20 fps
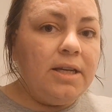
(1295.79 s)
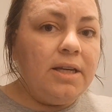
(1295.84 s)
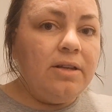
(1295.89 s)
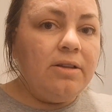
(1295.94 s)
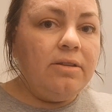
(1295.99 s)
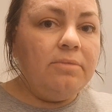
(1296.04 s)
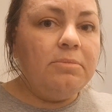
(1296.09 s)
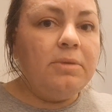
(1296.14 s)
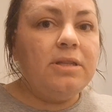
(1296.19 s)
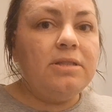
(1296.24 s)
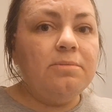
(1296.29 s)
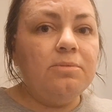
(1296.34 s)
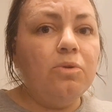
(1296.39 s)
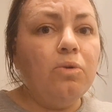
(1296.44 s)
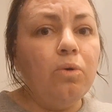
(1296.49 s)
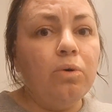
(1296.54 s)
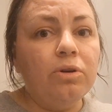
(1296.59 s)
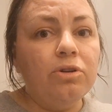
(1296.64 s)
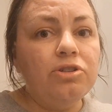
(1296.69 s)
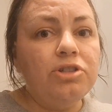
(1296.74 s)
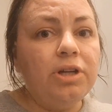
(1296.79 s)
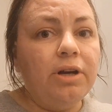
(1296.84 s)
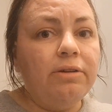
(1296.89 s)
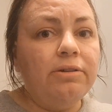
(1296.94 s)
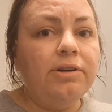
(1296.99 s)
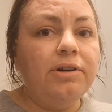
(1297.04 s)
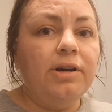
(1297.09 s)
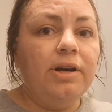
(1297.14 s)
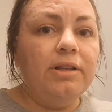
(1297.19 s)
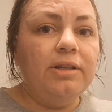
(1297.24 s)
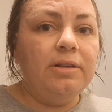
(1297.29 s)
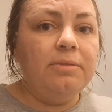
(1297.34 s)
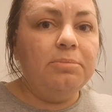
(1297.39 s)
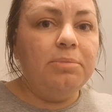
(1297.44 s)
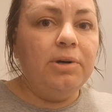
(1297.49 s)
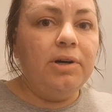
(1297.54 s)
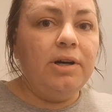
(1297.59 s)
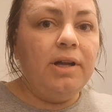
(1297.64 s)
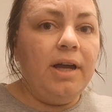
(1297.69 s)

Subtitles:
on sale, make some corn chowder,